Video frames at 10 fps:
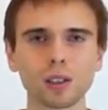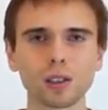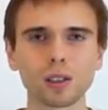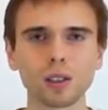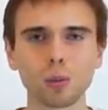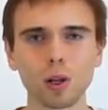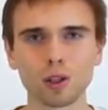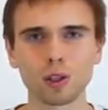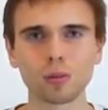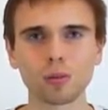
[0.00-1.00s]
to be
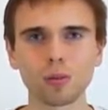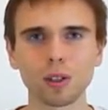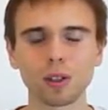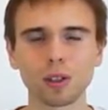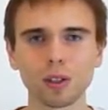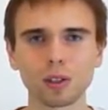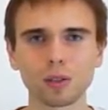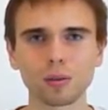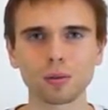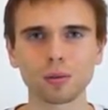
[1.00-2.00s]
treated with
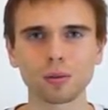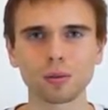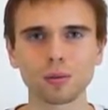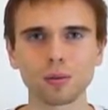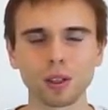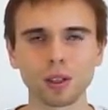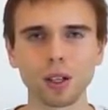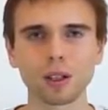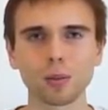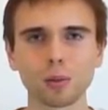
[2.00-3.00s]
great interest,
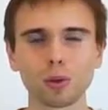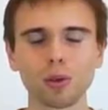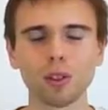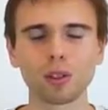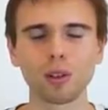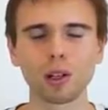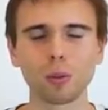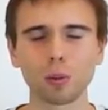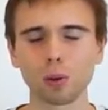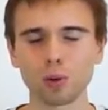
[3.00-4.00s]
then it will
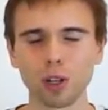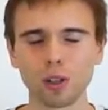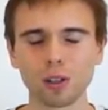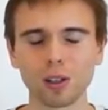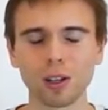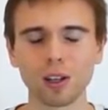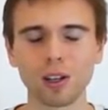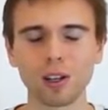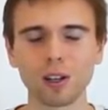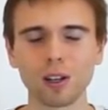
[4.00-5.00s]
really work.
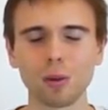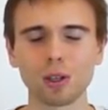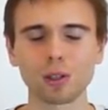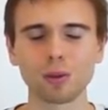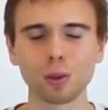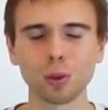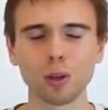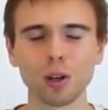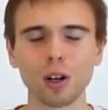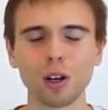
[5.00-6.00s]
I
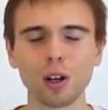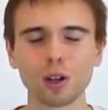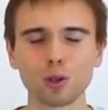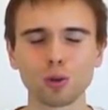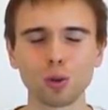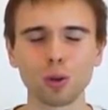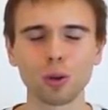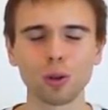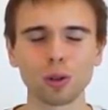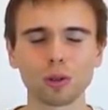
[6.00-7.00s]
mean,
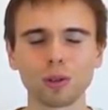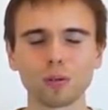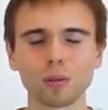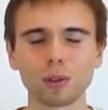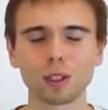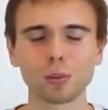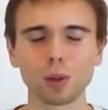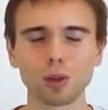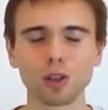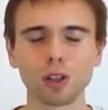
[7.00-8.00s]
that
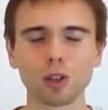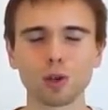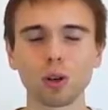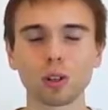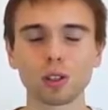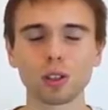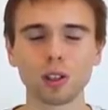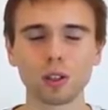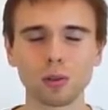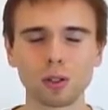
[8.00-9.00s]
then you can
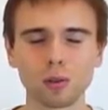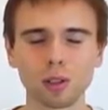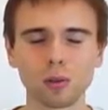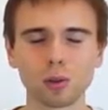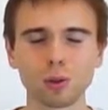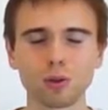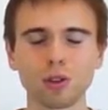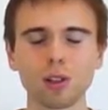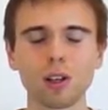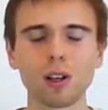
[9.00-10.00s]
concentrate well
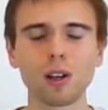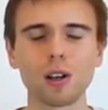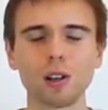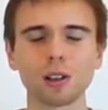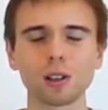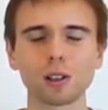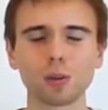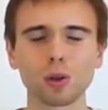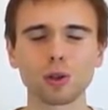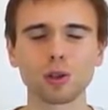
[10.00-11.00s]

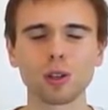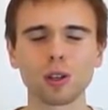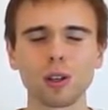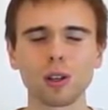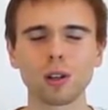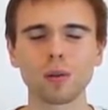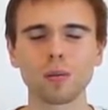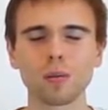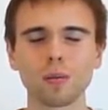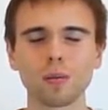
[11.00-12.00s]
and you can
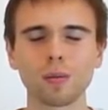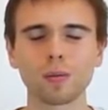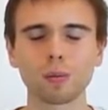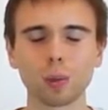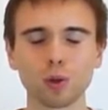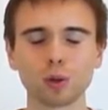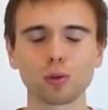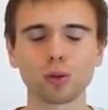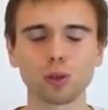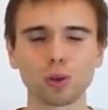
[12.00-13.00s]

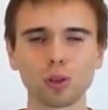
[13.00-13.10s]
feel